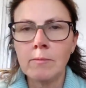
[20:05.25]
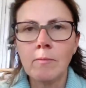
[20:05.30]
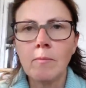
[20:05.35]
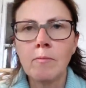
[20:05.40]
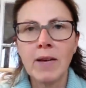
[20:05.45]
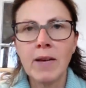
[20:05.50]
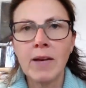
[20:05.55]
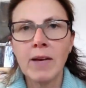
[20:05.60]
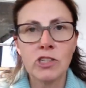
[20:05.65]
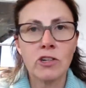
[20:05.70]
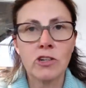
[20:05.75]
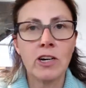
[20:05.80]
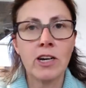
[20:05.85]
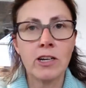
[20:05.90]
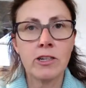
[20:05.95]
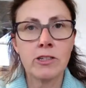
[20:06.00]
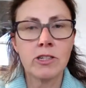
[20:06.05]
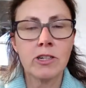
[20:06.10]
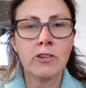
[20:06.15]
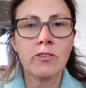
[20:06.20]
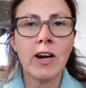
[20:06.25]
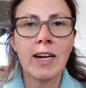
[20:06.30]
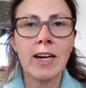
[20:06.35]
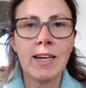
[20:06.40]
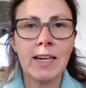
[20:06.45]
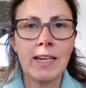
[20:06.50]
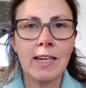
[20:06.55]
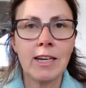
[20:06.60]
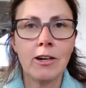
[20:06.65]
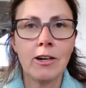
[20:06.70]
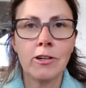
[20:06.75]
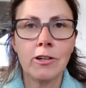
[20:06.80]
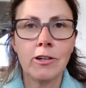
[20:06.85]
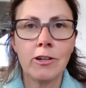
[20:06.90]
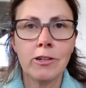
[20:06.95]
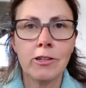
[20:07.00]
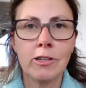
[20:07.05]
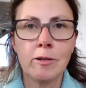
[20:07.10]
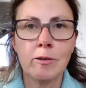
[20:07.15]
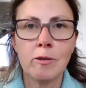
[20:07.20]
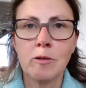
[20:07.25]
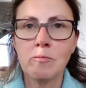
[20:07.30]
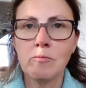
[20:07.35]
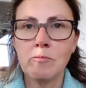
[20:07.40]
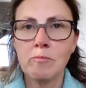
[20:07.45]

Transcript: making sure it loads correctly on